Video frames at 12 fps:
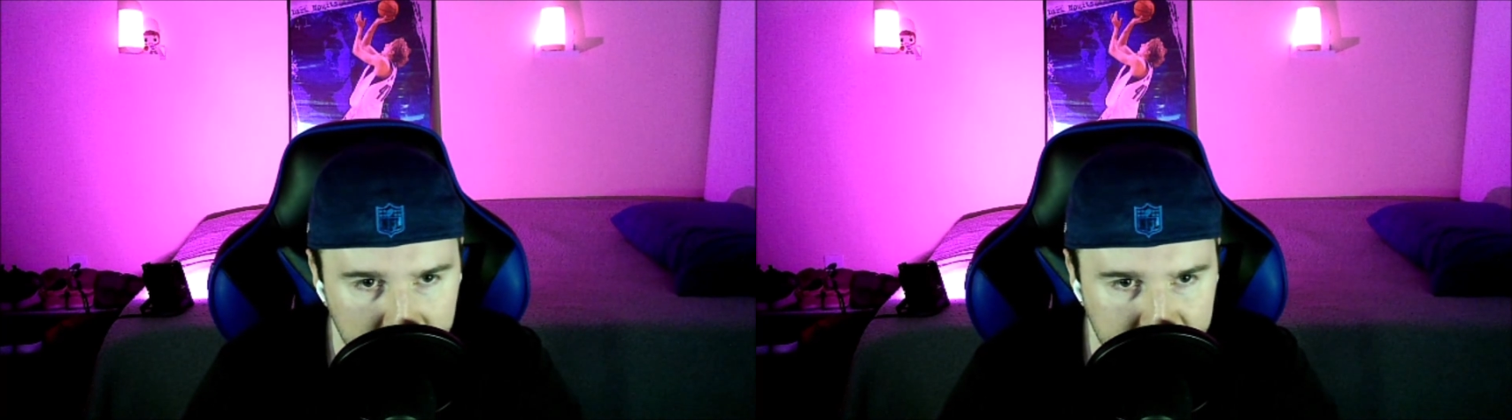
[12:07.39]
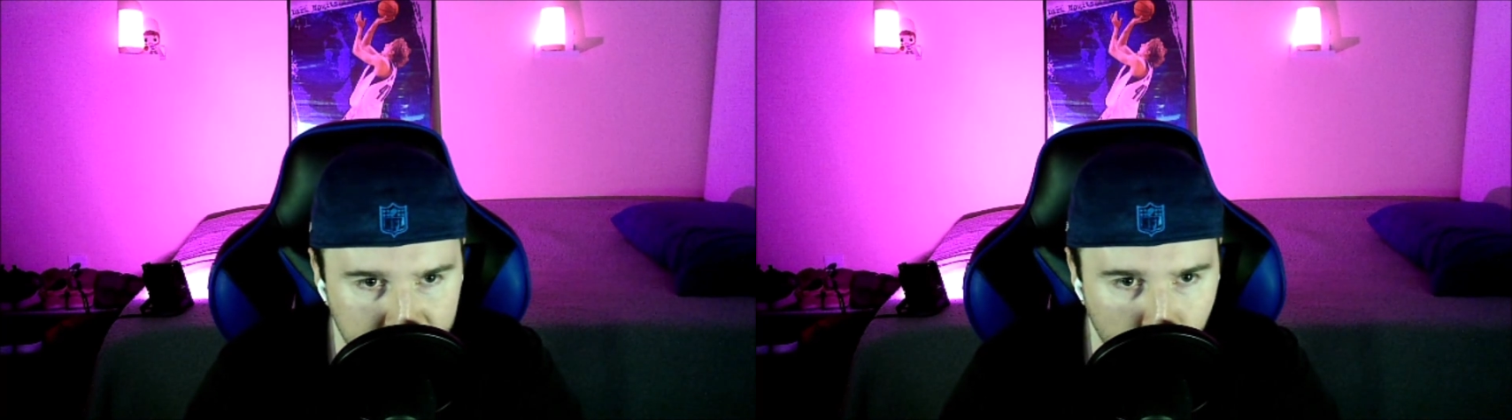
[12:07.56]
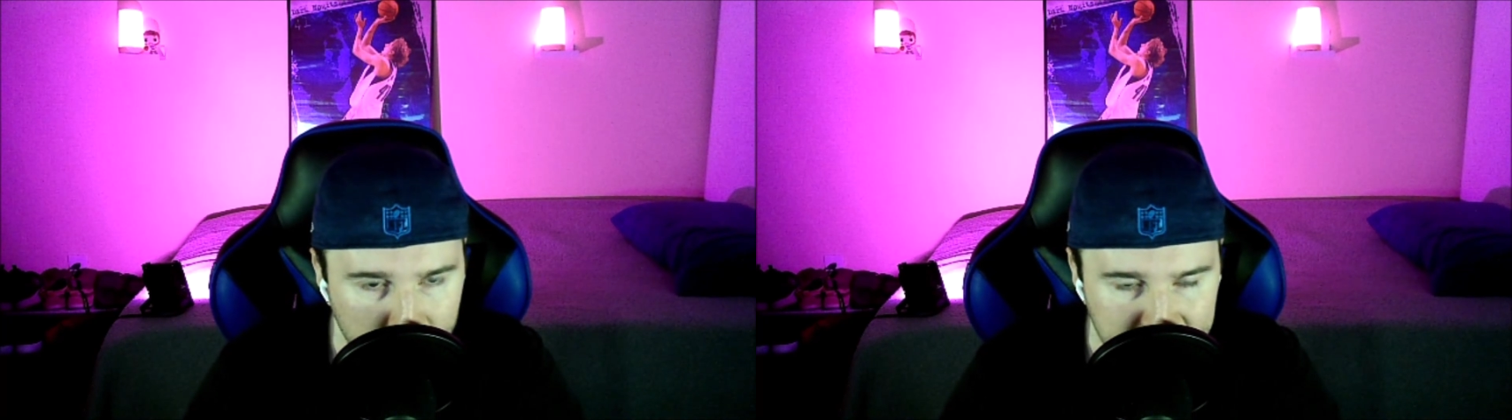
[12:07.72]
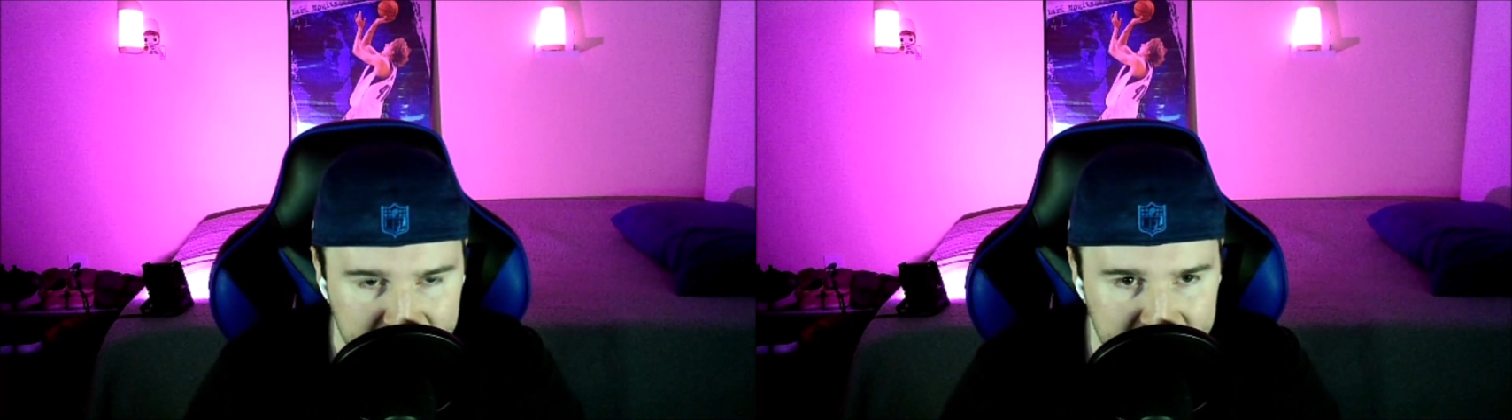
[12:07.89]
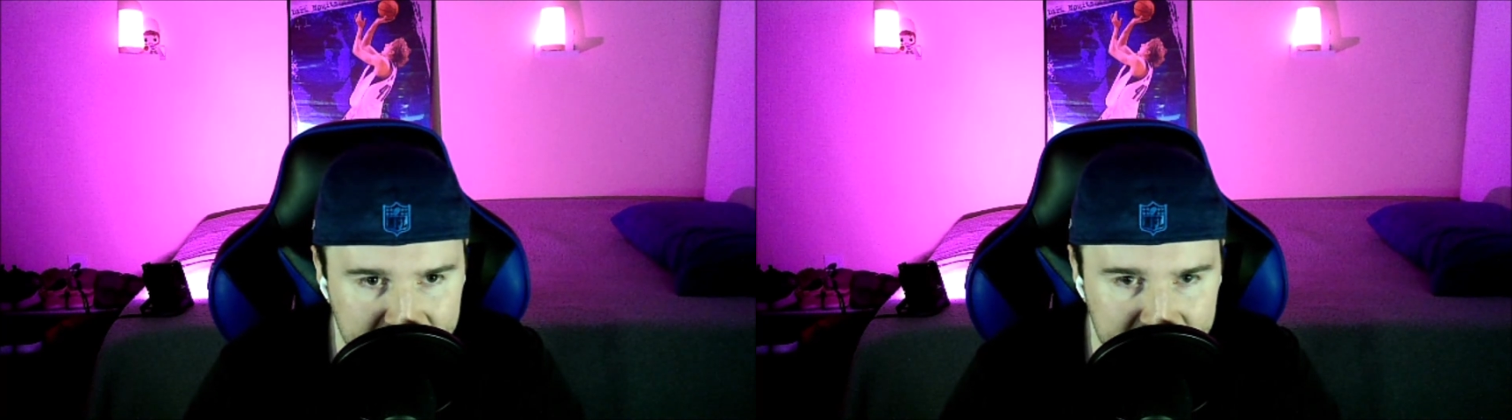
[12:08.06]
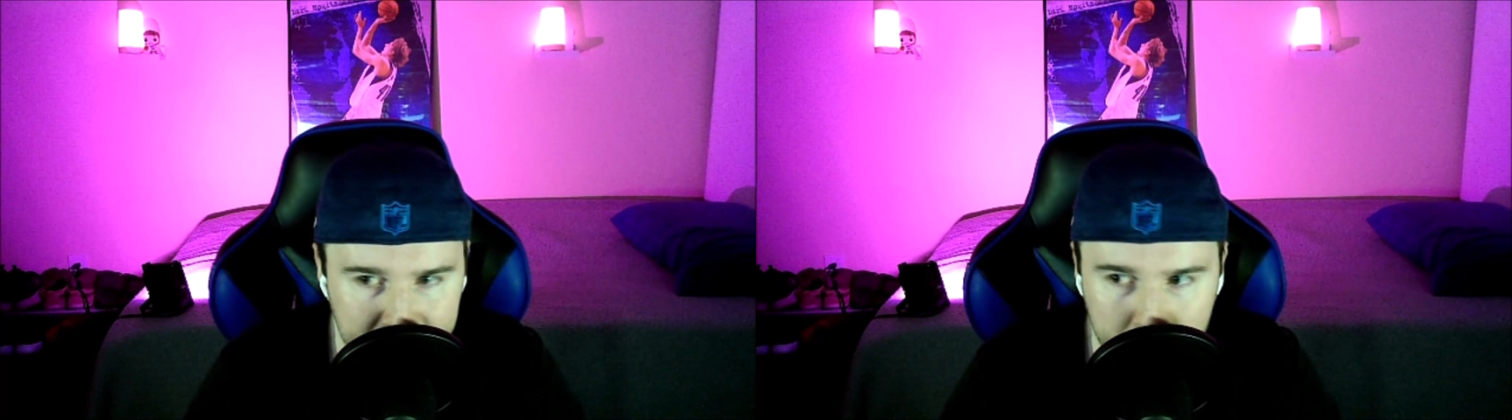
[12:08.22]

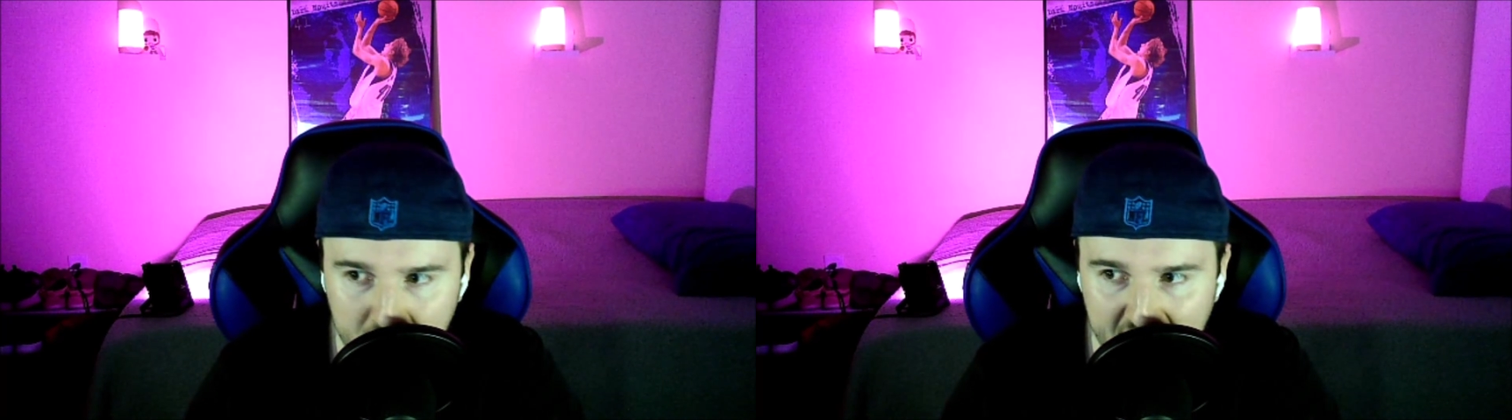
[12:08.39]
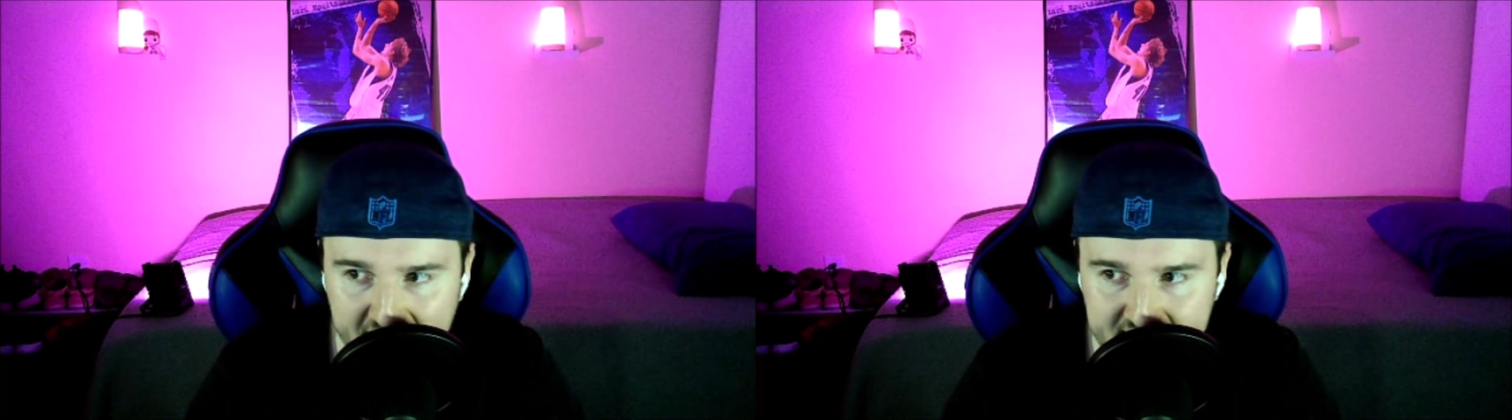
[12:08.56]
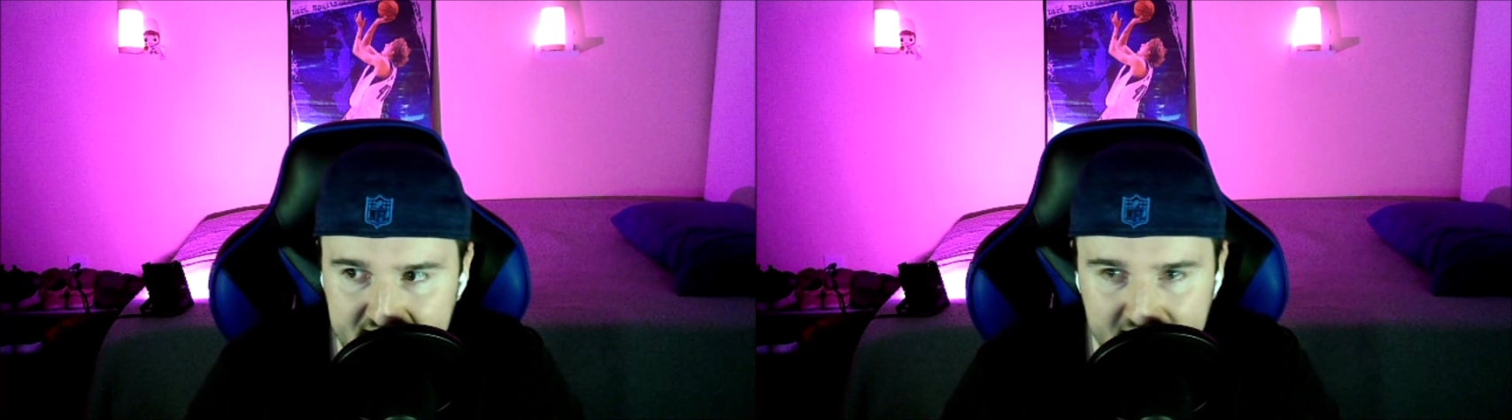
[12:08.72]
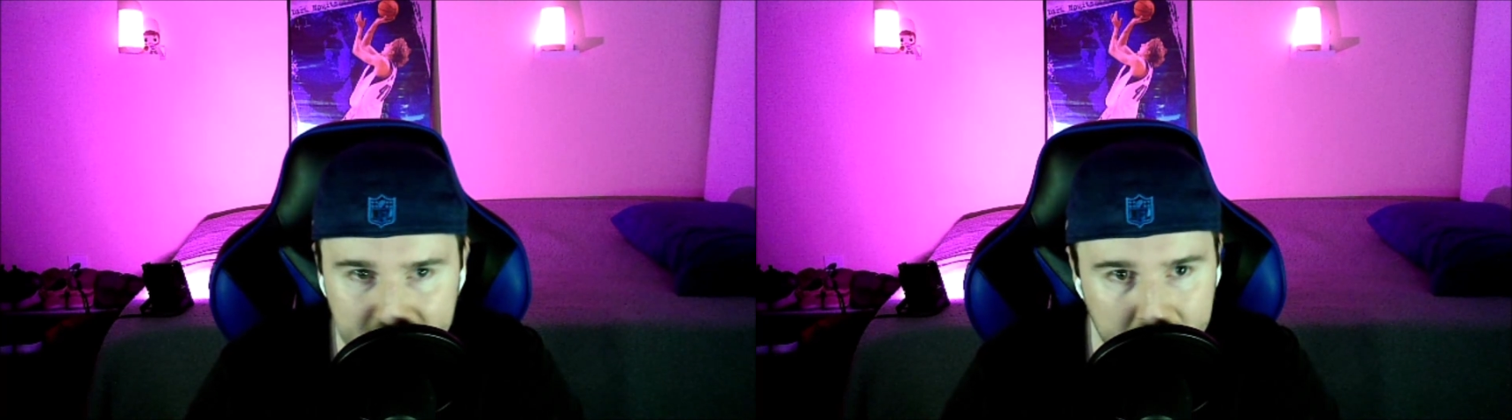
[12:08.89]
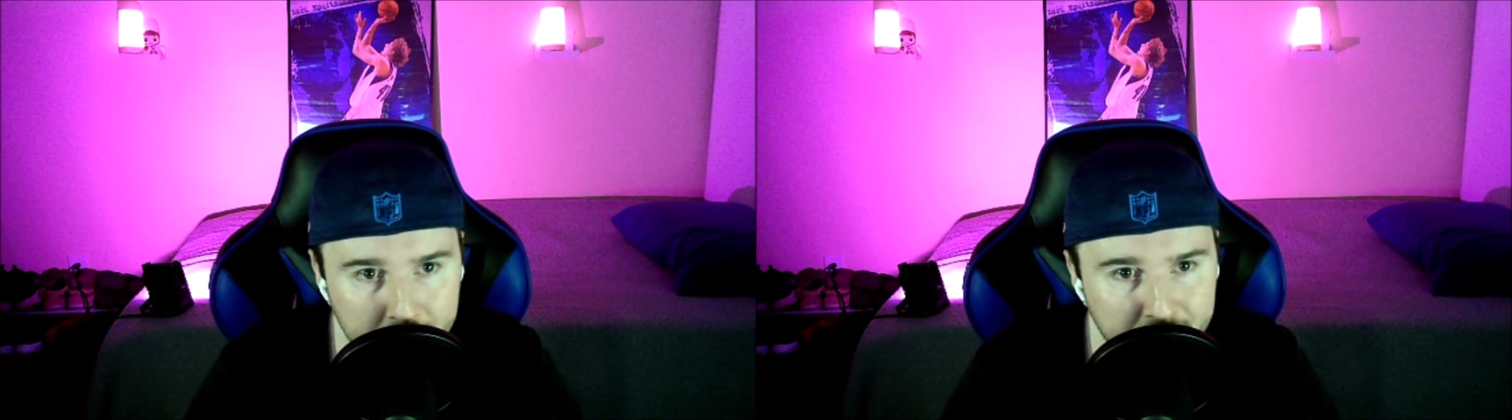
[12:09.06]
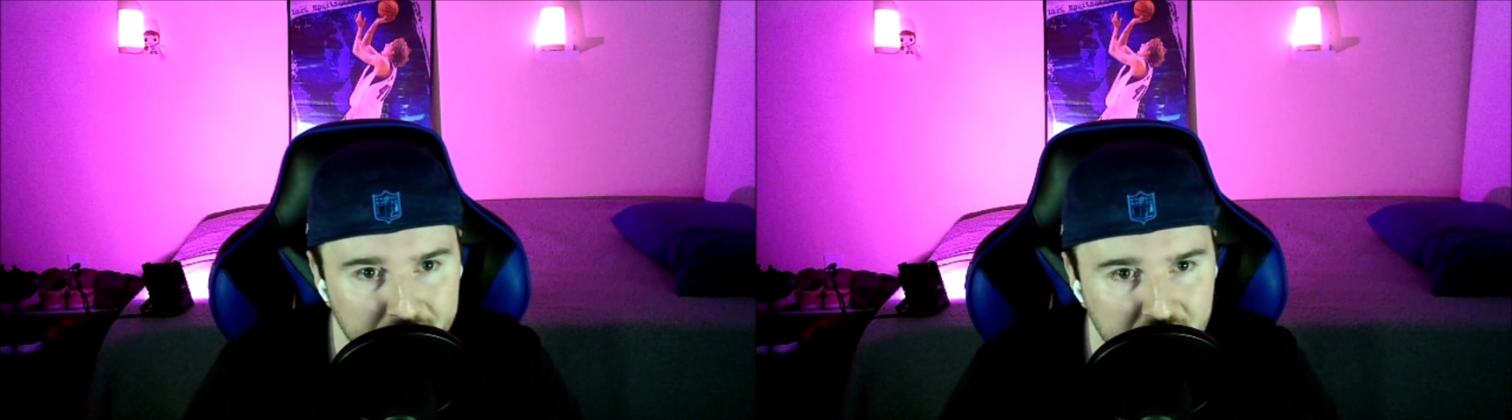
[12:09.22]
4-6 in their last 10.